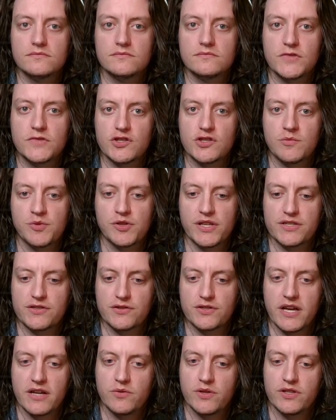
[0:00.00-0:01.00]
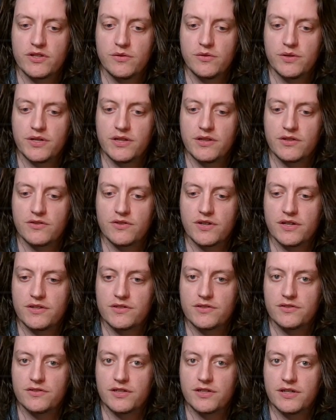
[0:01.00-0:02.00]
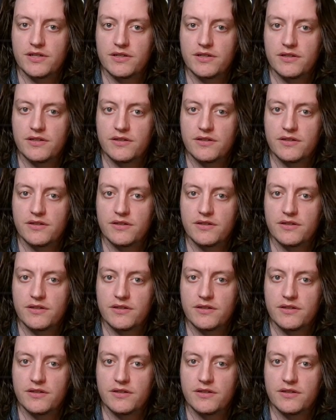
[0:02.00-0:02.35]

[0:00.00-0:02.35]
Super laser tech with no one in the ground arena.